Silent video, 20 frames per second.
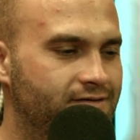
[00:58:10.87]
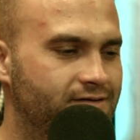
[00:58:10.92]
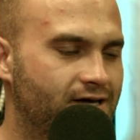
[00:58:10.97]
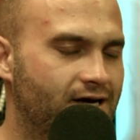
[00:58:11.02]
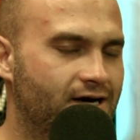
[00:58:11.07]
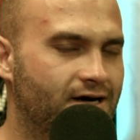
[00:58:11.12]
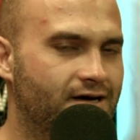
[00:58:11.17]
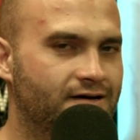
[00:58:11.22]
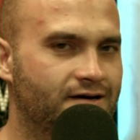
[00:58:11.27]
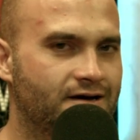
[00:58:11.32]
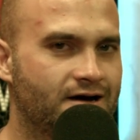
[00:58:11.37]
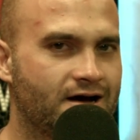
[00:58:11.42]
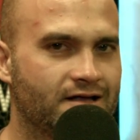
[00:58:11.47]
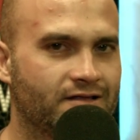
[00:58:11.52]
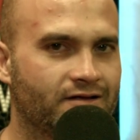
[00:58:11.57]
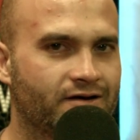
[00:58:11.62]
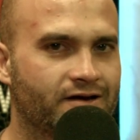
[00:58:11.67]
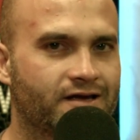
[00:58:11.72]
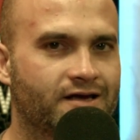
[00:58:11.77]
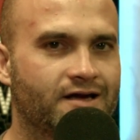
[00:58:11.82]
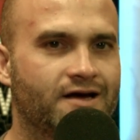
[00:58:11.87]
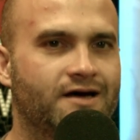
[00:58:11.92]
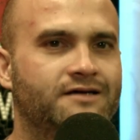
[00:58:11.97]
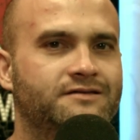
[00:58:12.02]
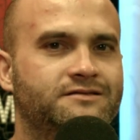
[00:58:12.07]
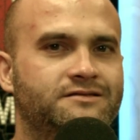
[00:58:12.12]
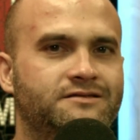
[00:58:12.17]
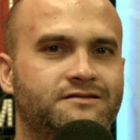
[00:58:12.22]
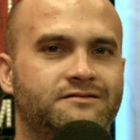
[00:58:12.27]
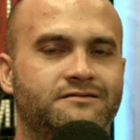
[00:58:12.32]
yeah, I like
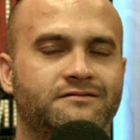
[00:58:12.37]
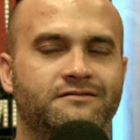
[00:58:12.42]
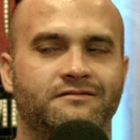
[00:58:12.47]
cats.